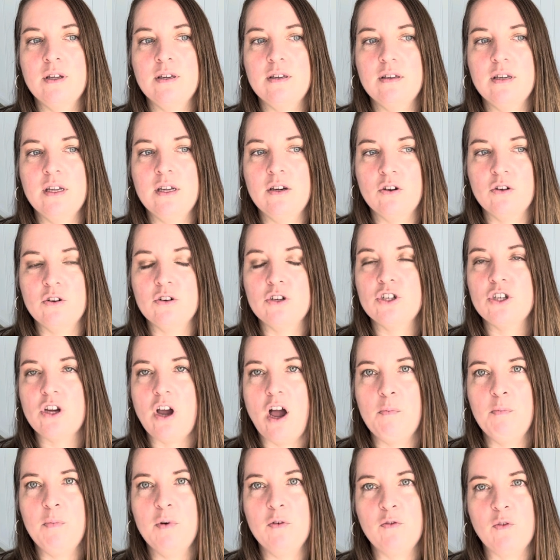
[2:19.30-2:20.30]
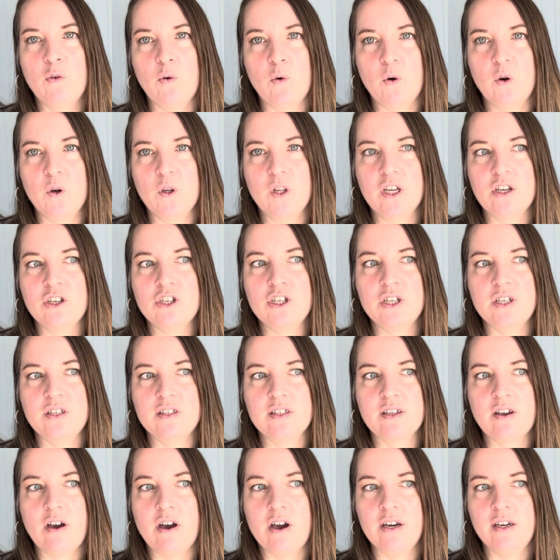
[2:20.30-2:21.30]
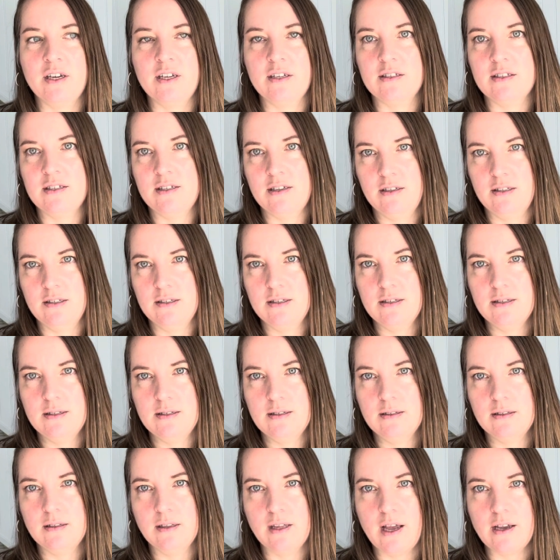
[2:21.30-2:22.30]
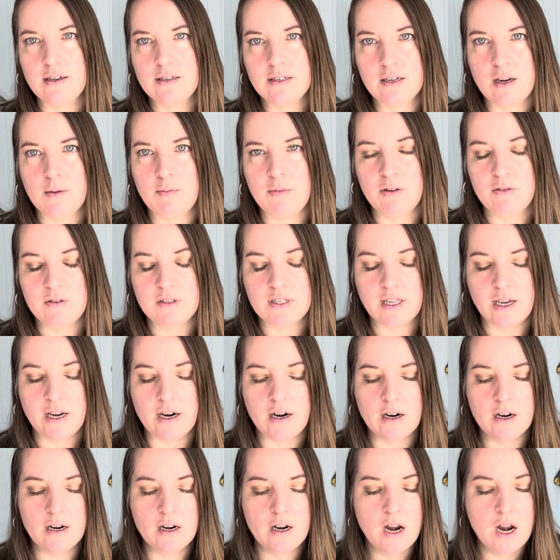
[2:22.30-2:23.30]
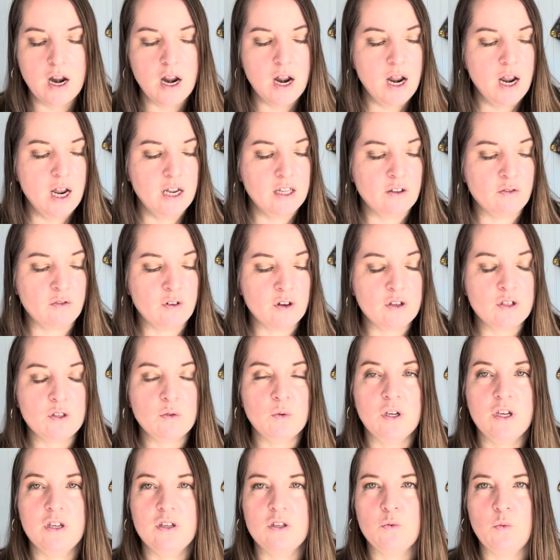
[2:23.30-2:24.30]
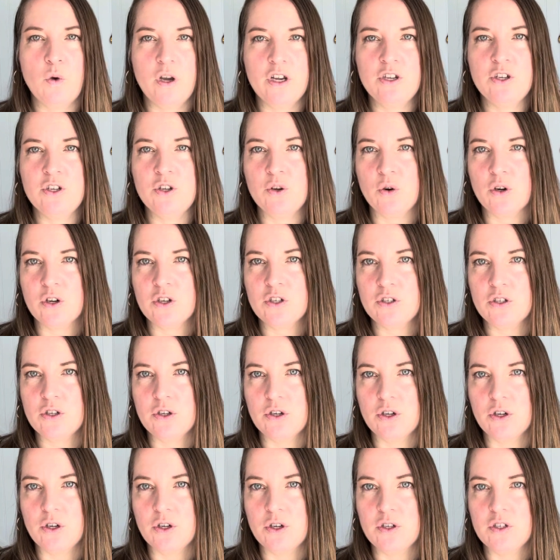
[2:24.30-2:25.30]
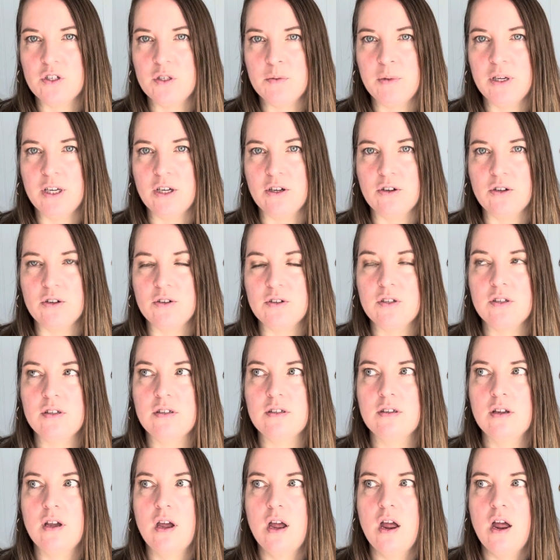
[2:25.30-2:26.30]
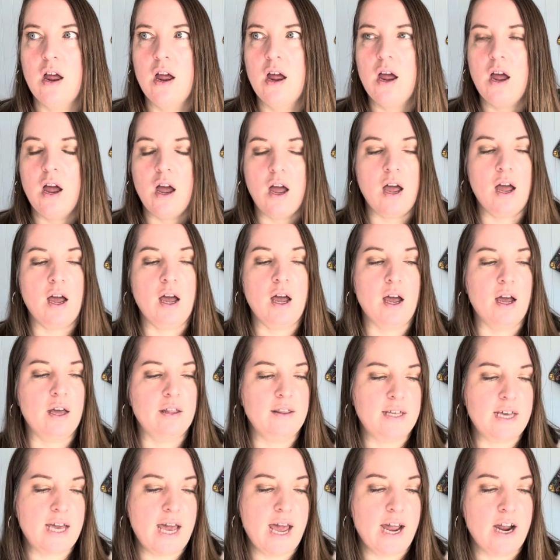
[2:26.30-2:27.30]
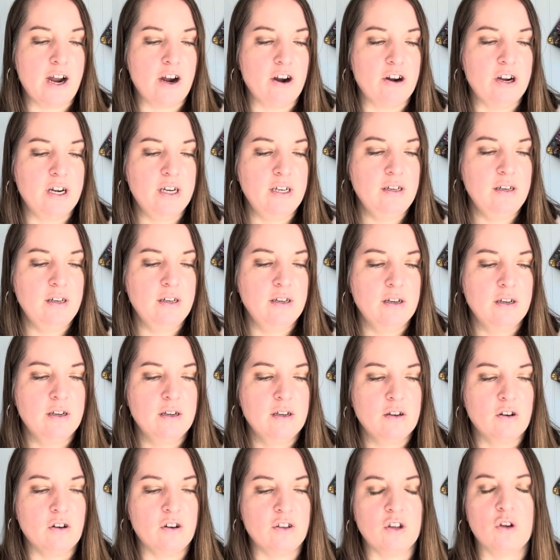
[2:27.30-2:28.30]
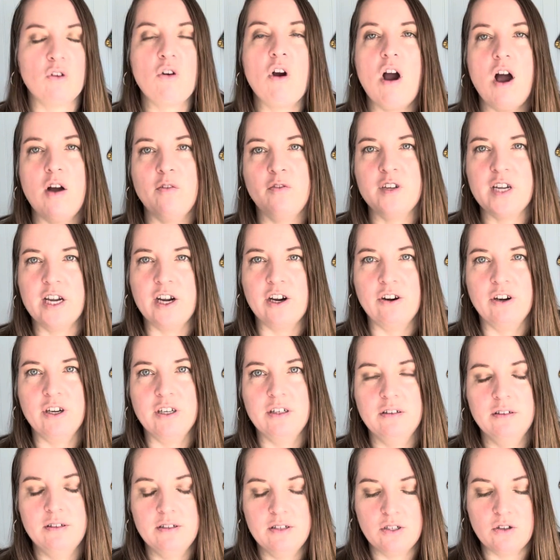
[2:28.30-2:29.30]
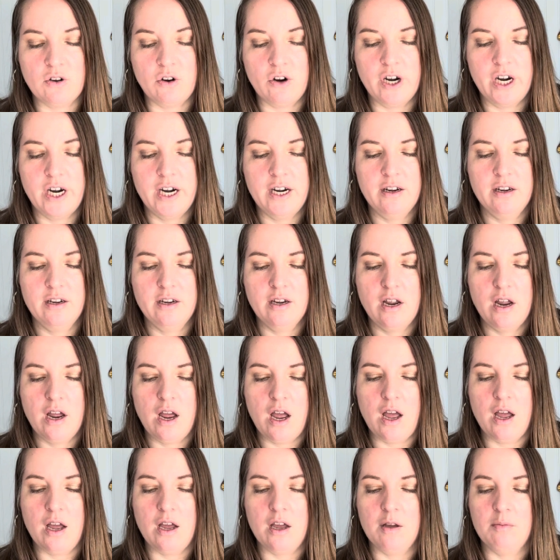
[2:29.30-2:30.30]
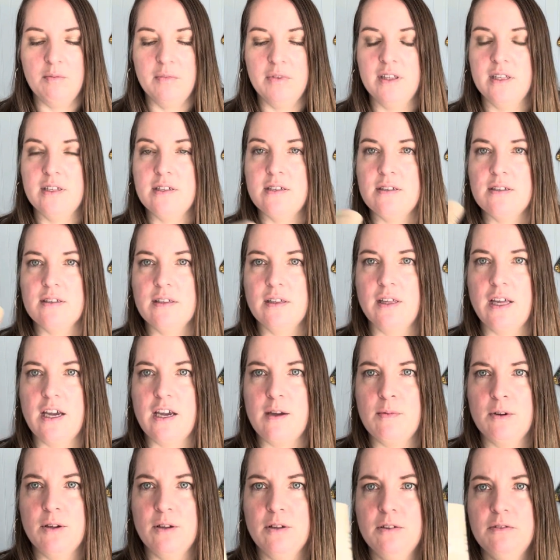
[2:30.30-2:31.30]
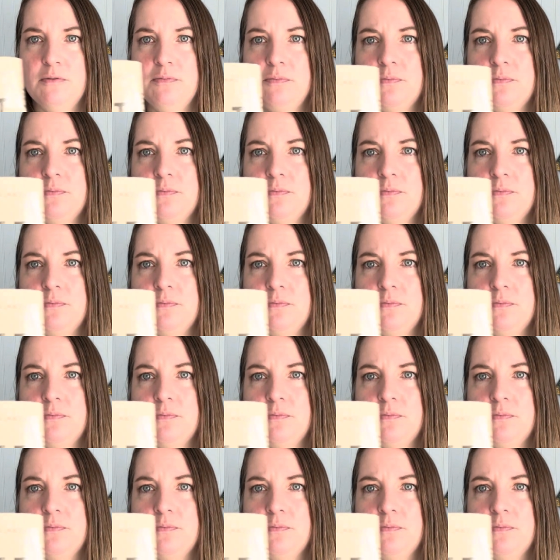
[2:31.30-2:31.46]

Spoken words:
in her shop before. Like, she has gotten it since the last time I was there. The first one is West Yorkshire Spinners, the Aran, or the Croft Aran, sorry. This is the label.